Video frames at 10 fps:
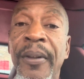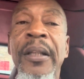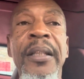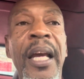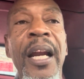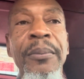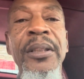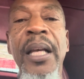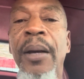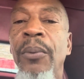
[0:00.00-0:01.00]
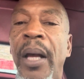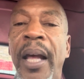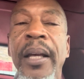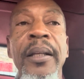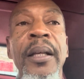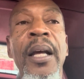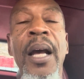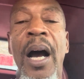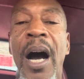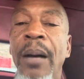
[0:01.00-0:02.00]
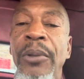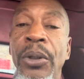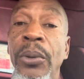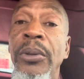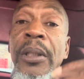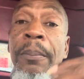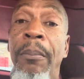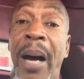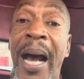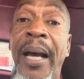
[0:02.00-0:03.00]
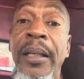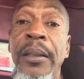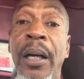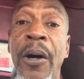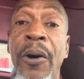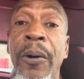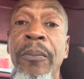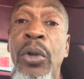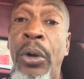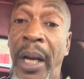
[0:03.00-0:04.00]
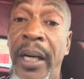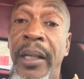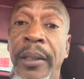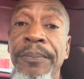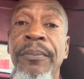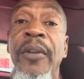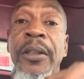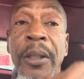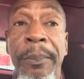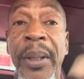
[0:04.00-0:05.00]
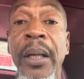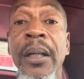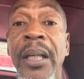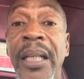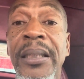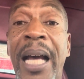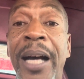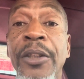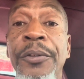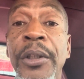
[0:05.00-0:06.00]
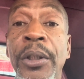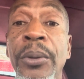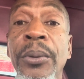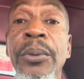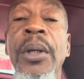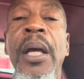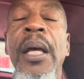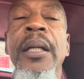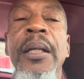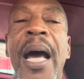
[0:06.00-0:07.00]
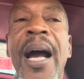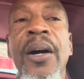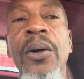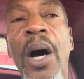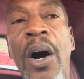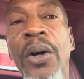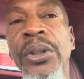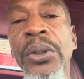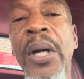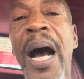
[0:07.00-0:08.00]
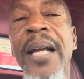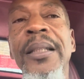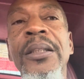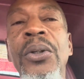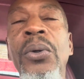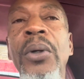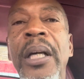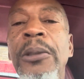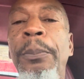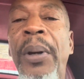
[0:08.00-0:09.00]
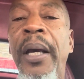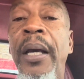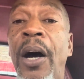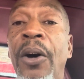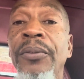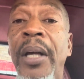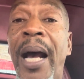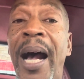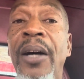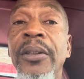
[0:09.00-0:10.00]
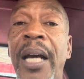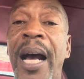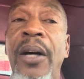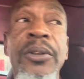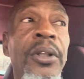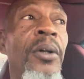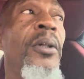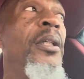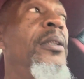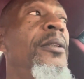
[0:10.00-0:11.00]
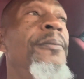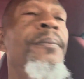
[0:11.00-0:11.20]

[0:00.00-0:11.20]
Then I'm saying, well, hey, I'm using my credit to build this house for you. Now, all you got to do is pay off the house yours.